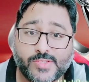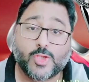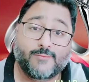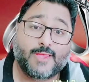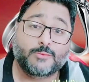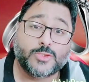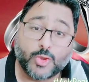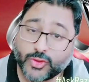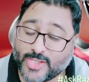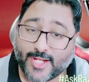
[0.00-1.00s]
So if there was
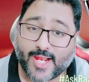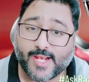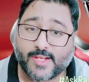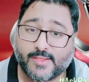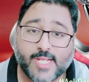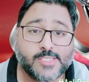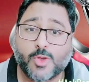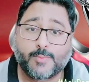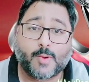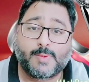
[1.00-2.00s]
no shirk in it, there is
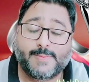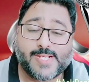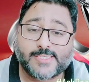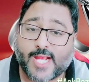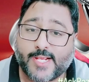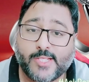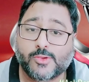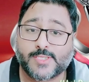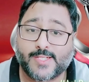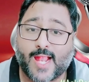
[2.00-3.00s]
no problem in reciting
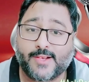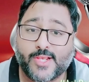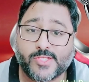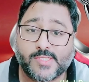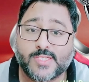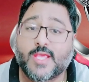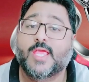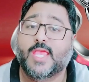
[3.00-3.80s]
those incantations,